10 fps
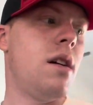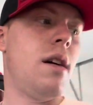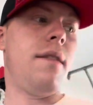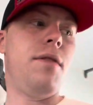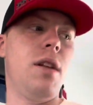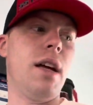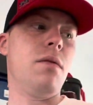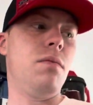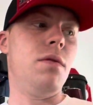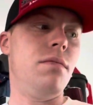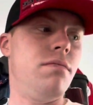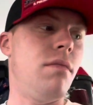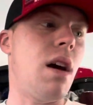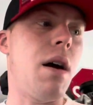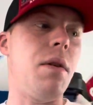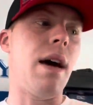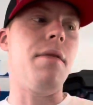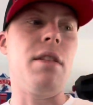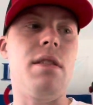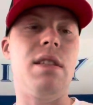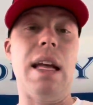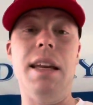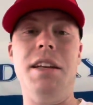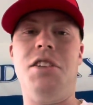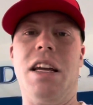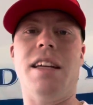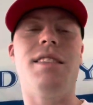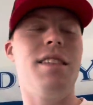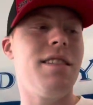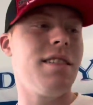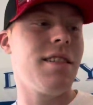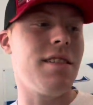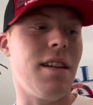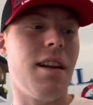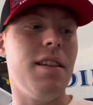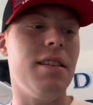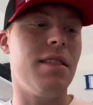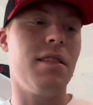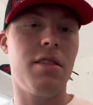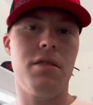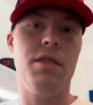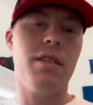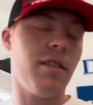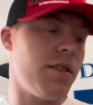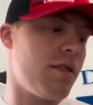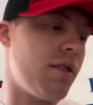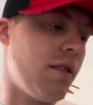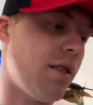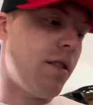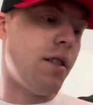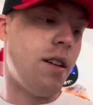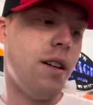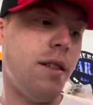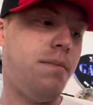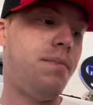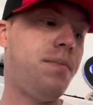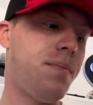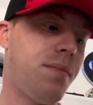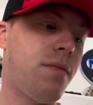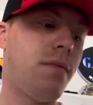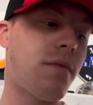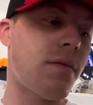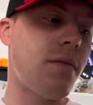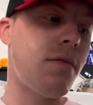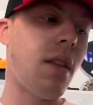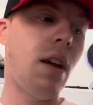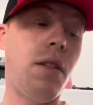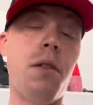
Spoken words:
I feel like I would have a standing chance in, because a lot of these street cars are, they're